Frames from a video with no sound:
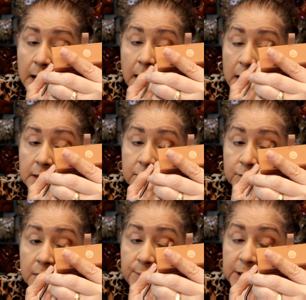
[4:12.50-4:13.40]
out of
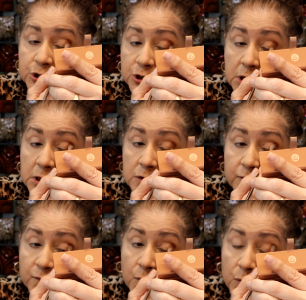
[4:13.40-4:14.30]
commission
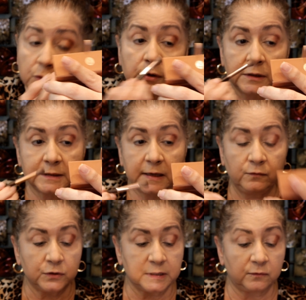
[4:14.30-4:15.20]
for
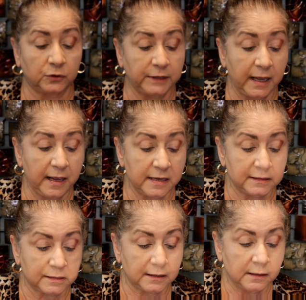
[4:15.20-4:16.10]
several
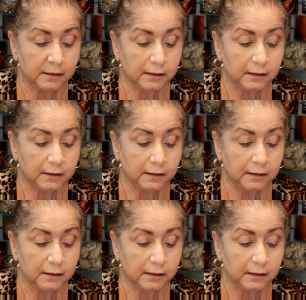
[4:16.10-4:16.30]
days,